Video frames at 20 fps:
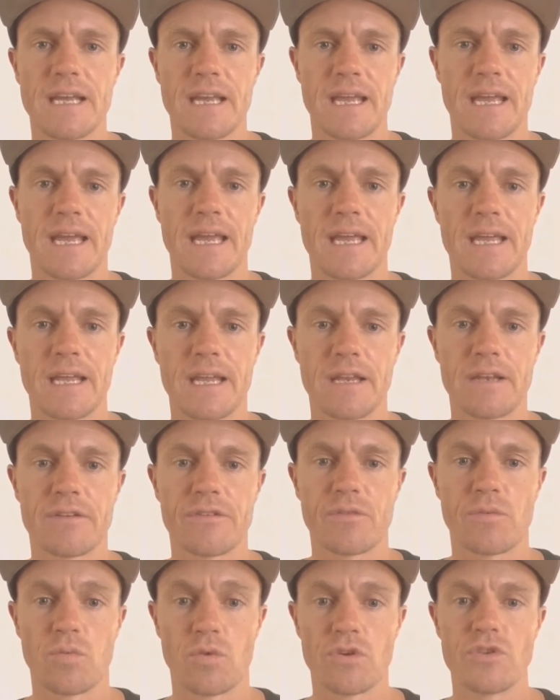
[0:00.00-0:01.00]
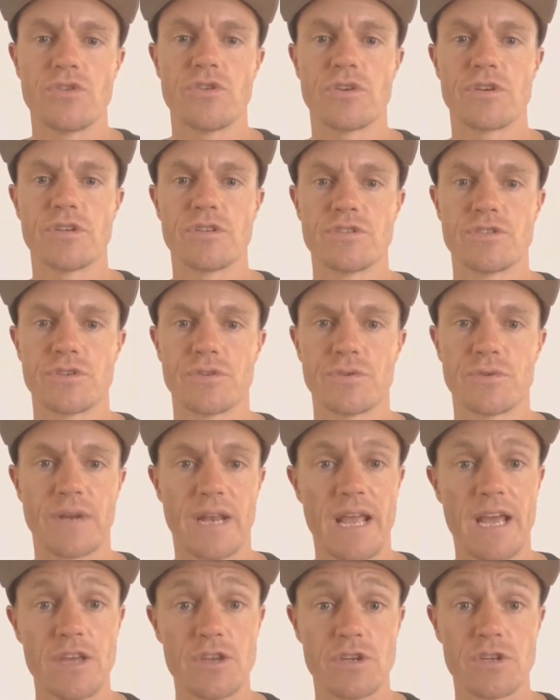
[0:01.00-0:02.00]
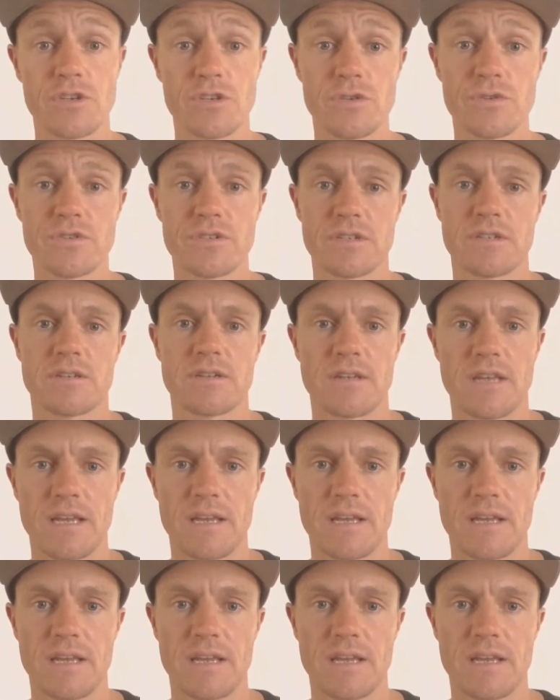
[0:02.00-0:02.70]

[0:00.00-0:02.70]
and what you can do and how you can use it